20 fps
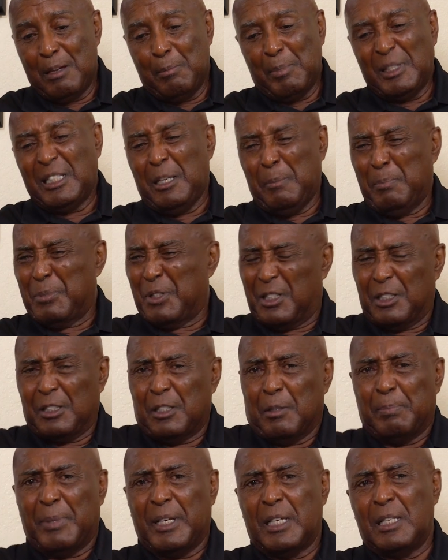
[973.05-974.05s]
But they
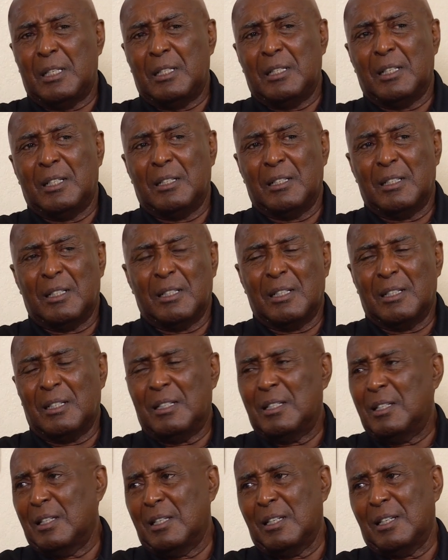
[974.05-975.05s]
participated,
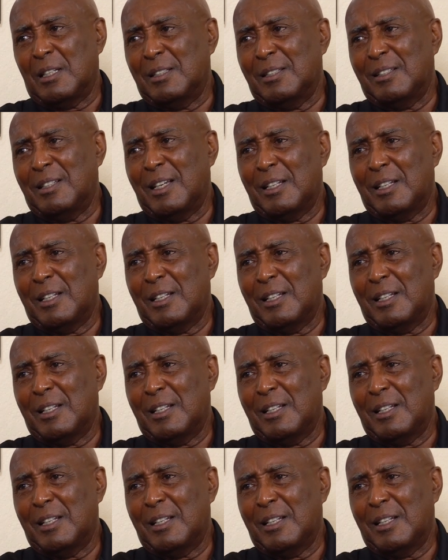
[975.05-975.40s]
and again,